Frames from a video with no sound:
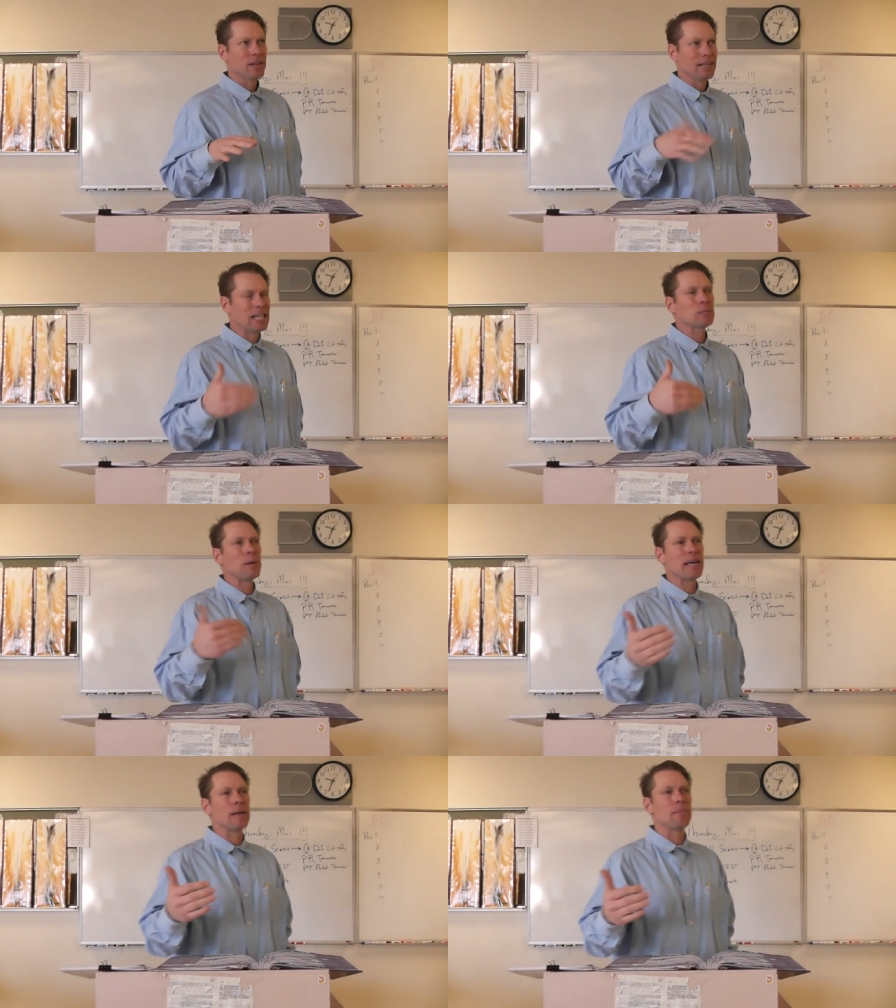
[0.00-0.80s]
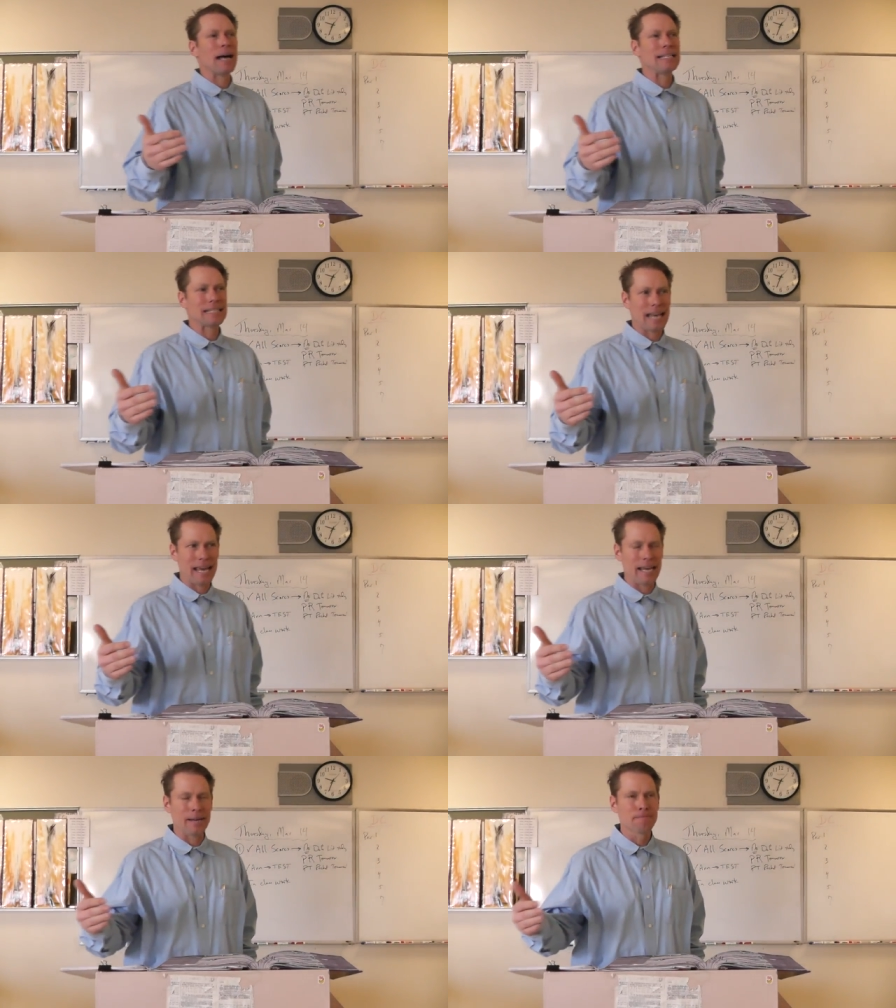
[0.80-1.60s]
Let's begin by
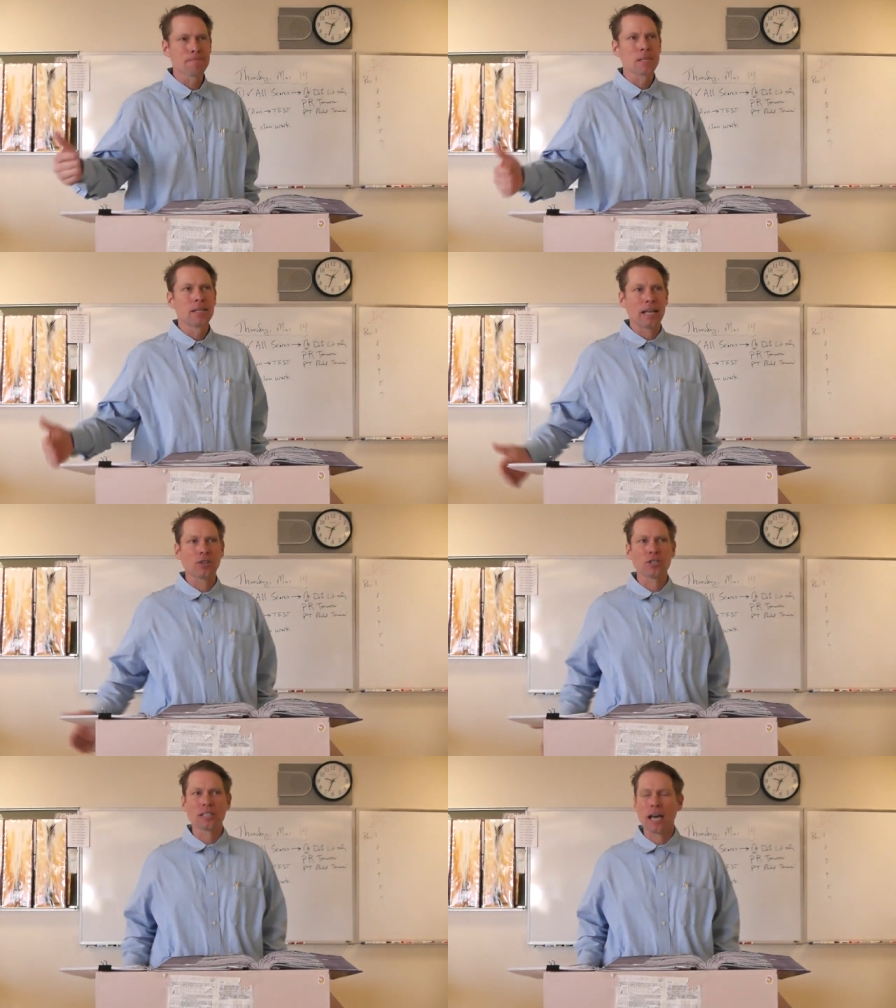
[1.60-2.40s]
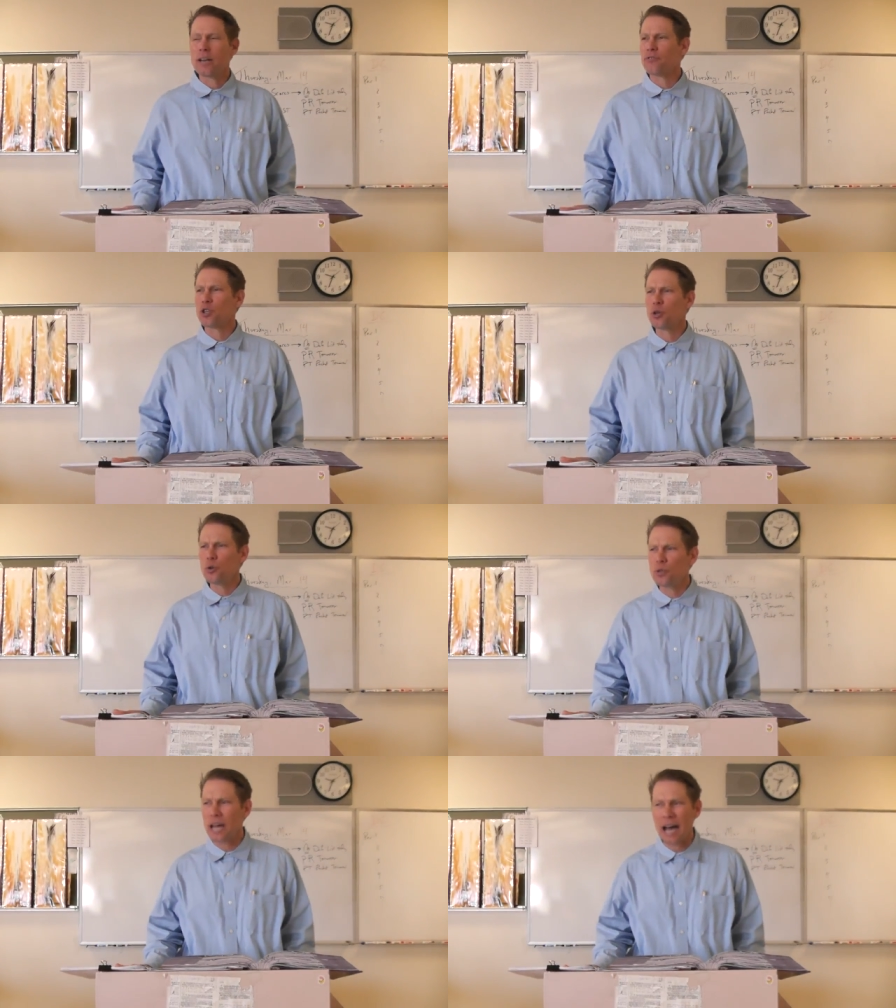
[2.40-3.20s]
saying that there's kind of
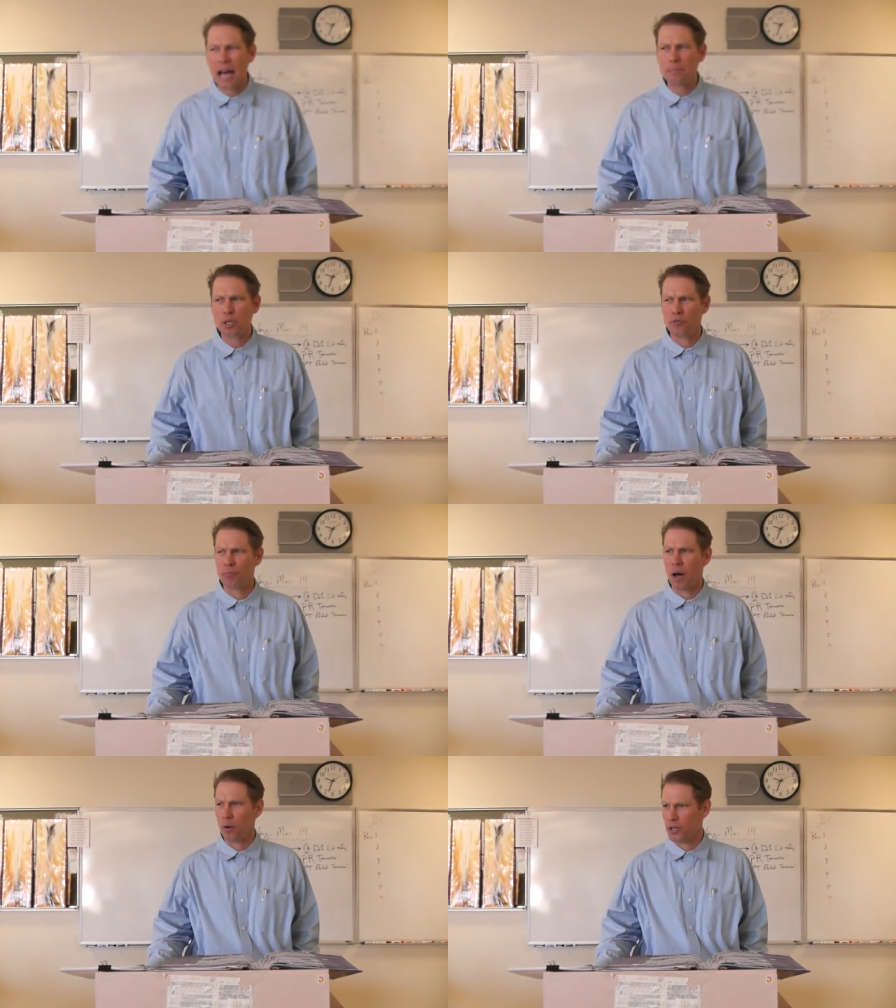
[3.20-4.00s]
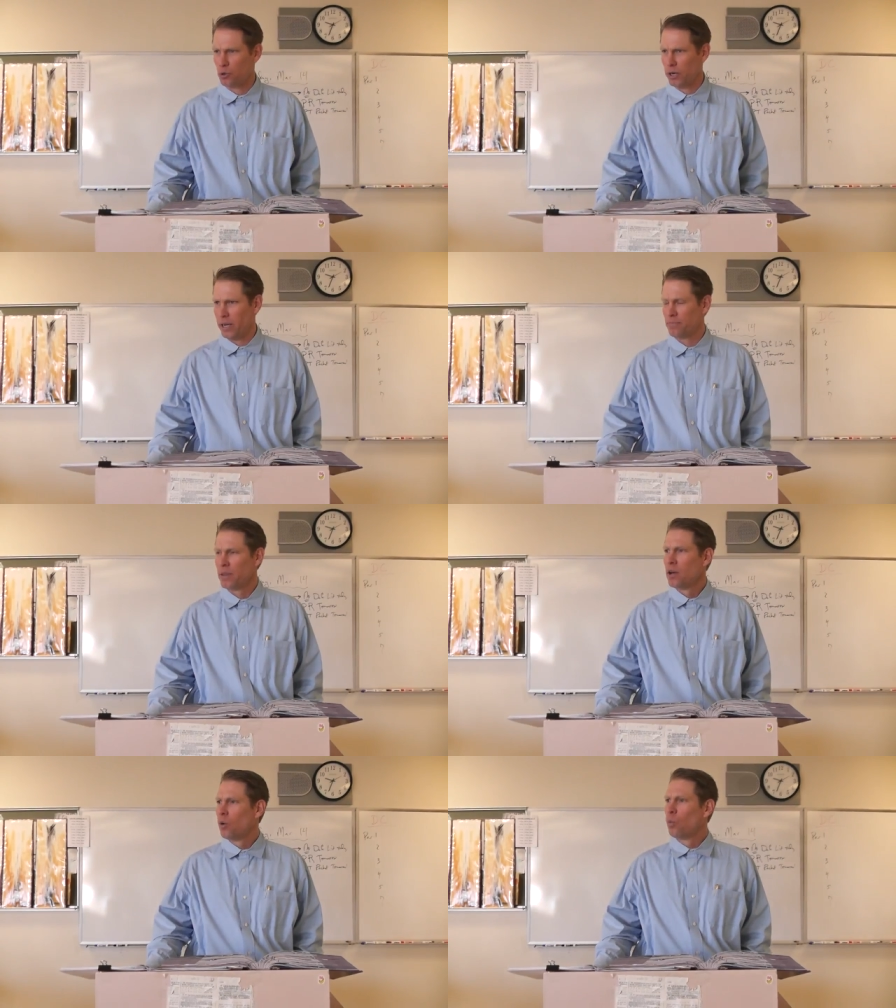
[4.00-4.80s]
two types of poetry
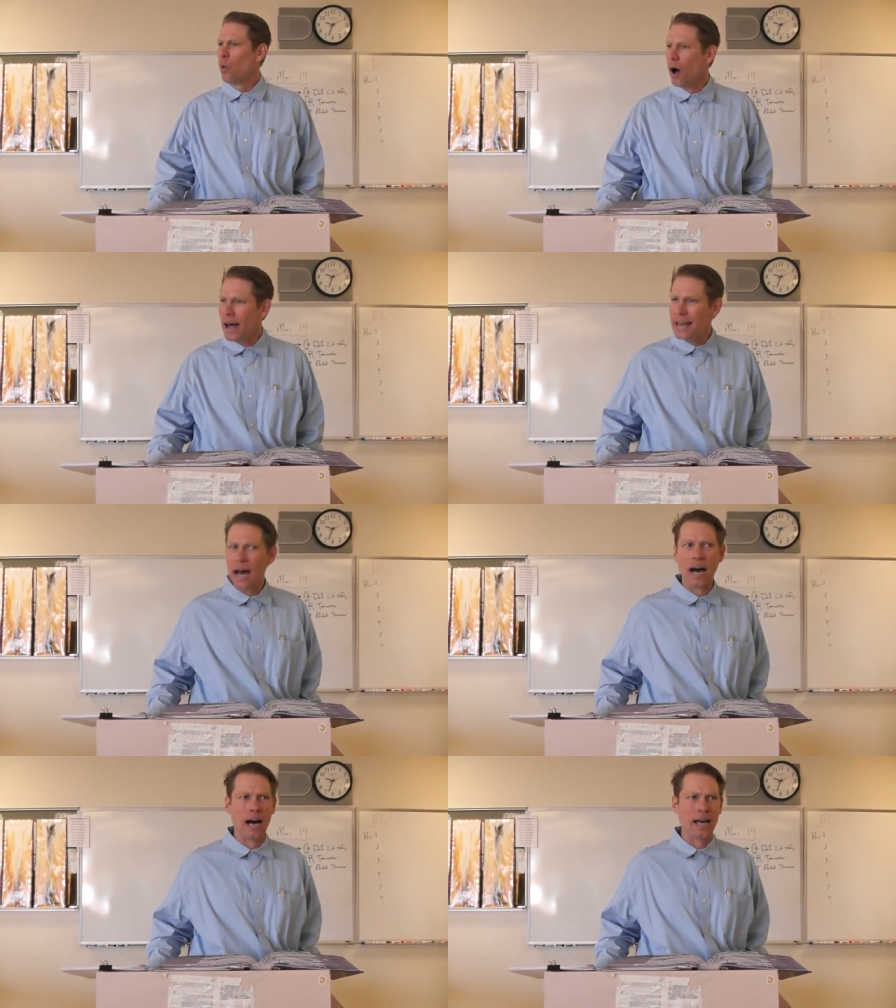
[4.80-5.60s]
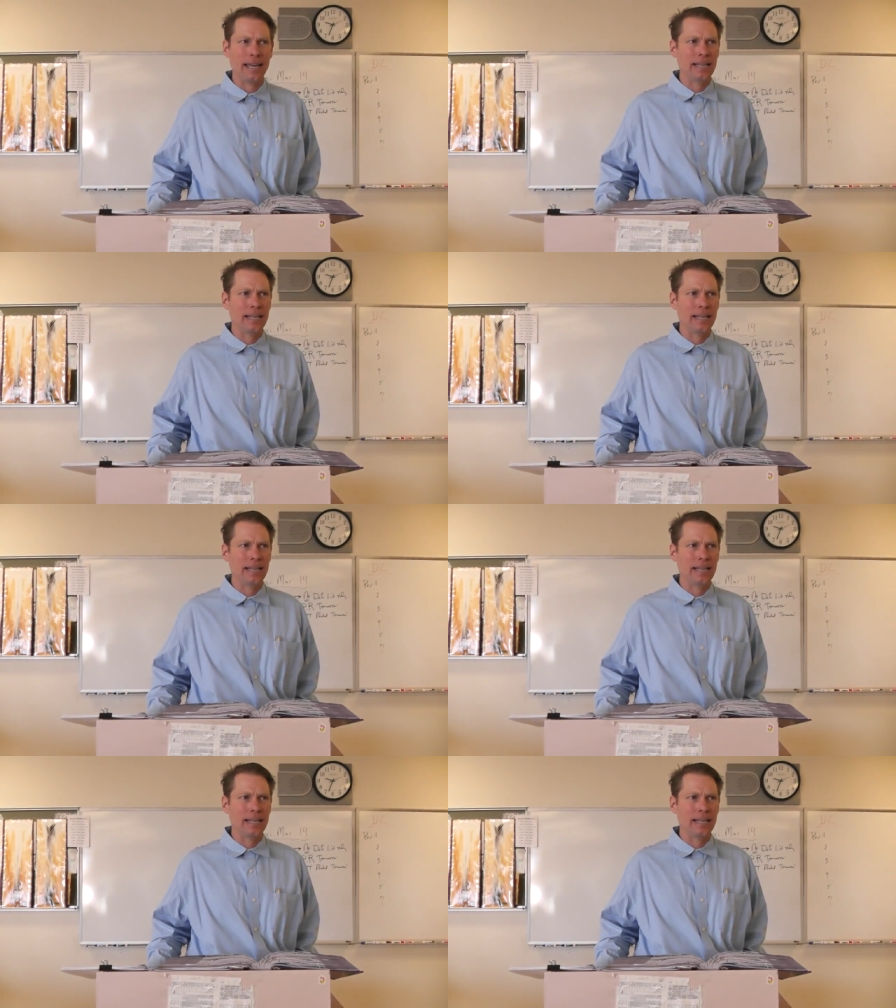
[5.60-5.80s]
one uh,